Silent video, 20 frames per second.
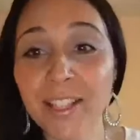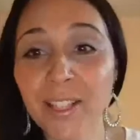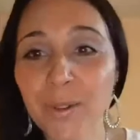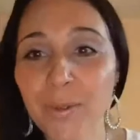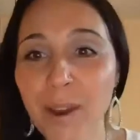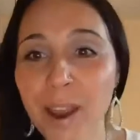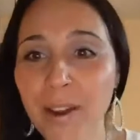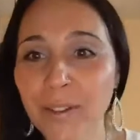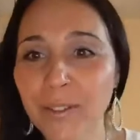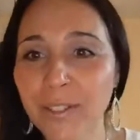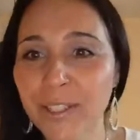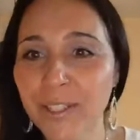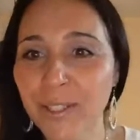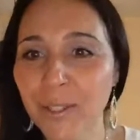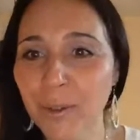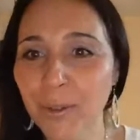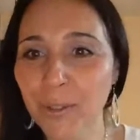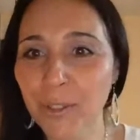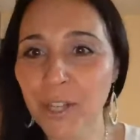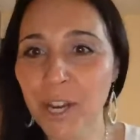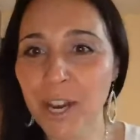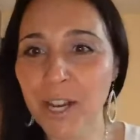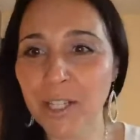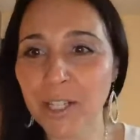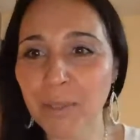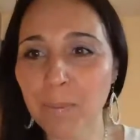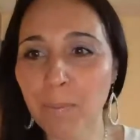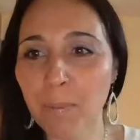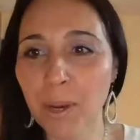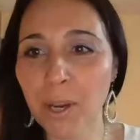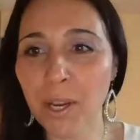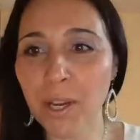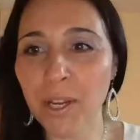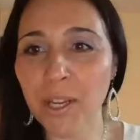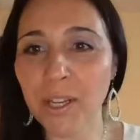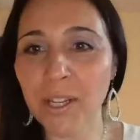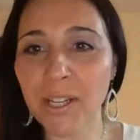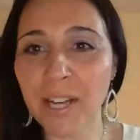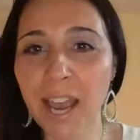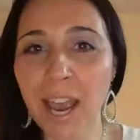around us don't change,
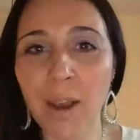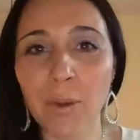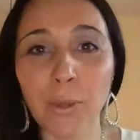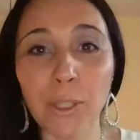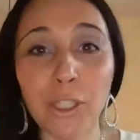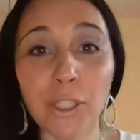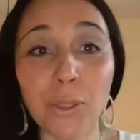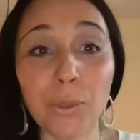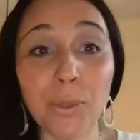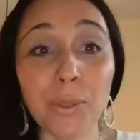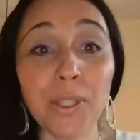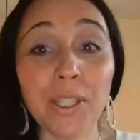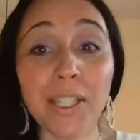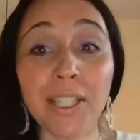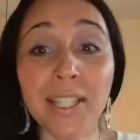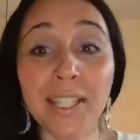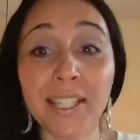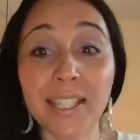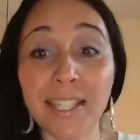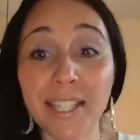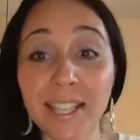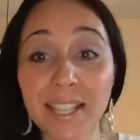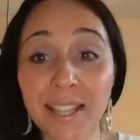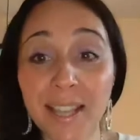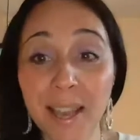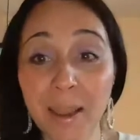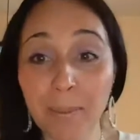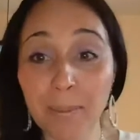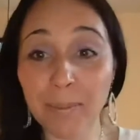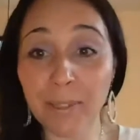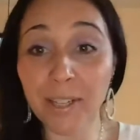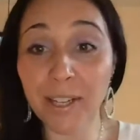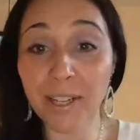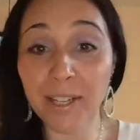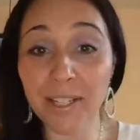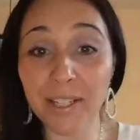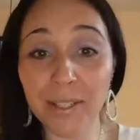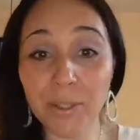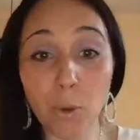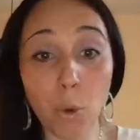but how we choose to see them
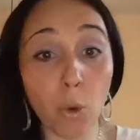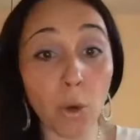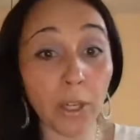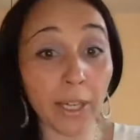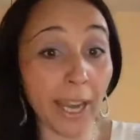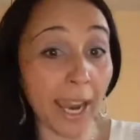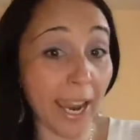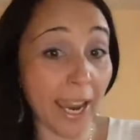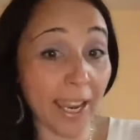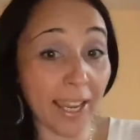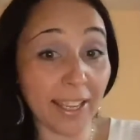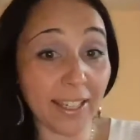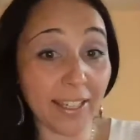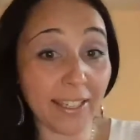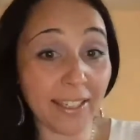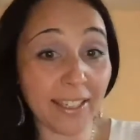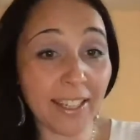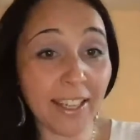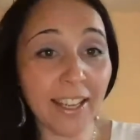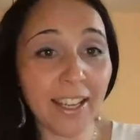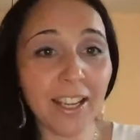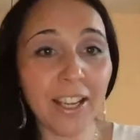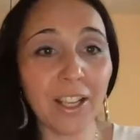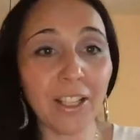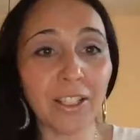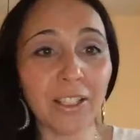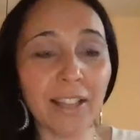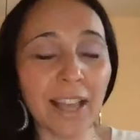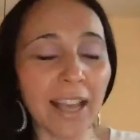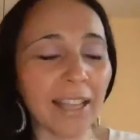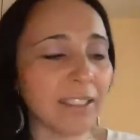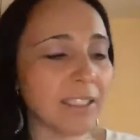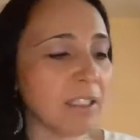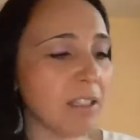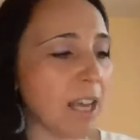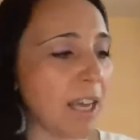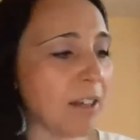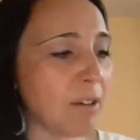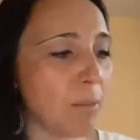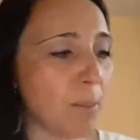does or can. And that's a
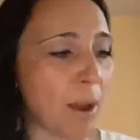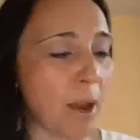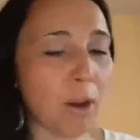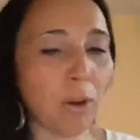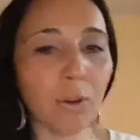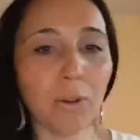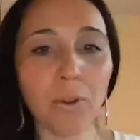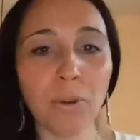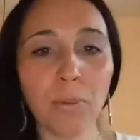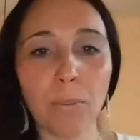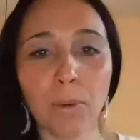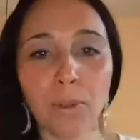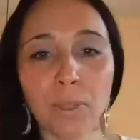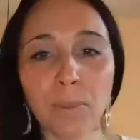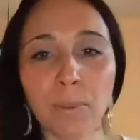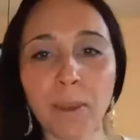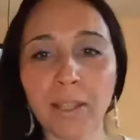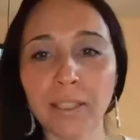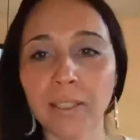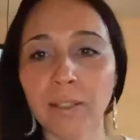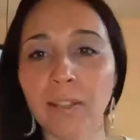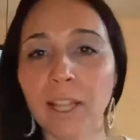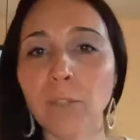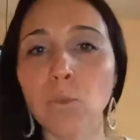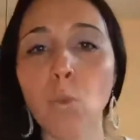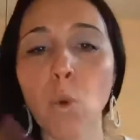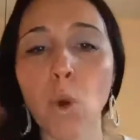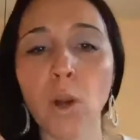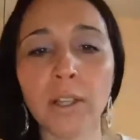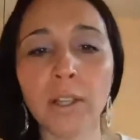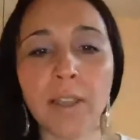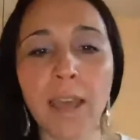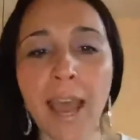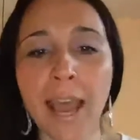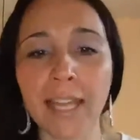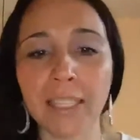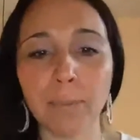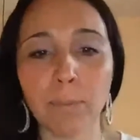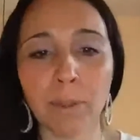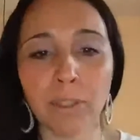lot about a perspective. That's one of the
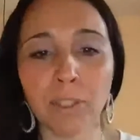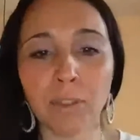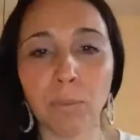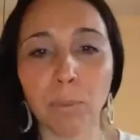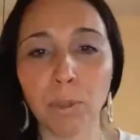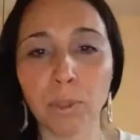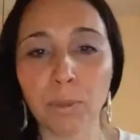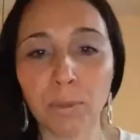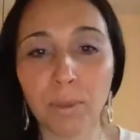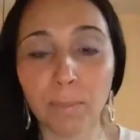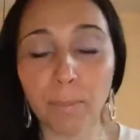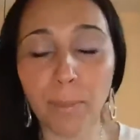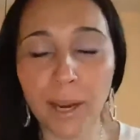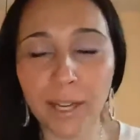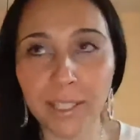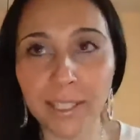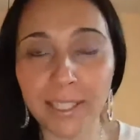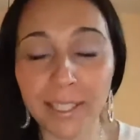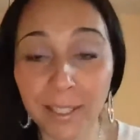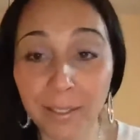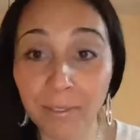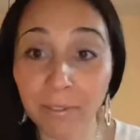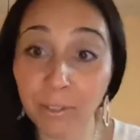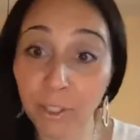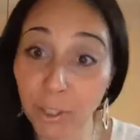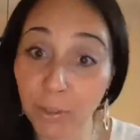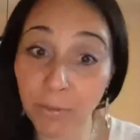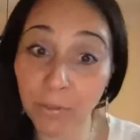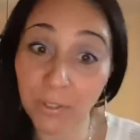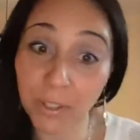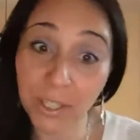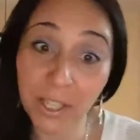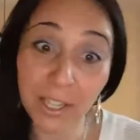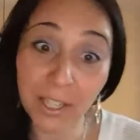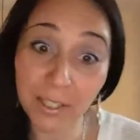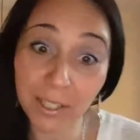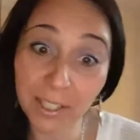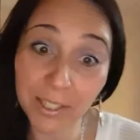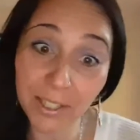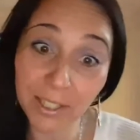aspects of perspective
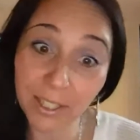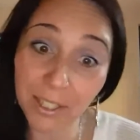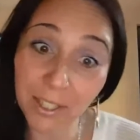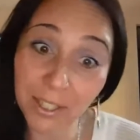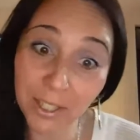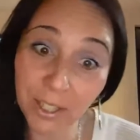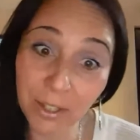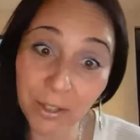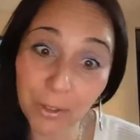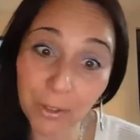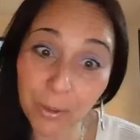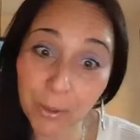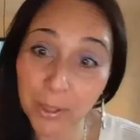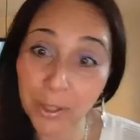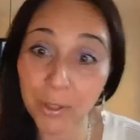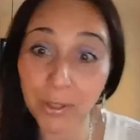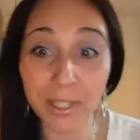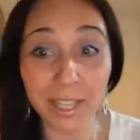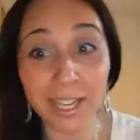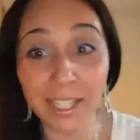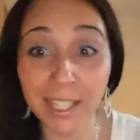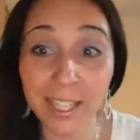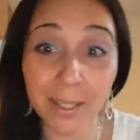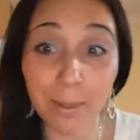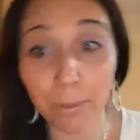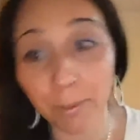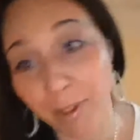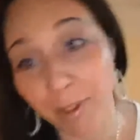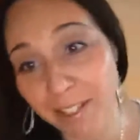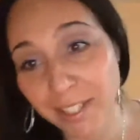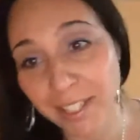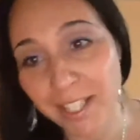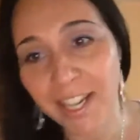shifting. It's a tongue twister, say it 10 times fast,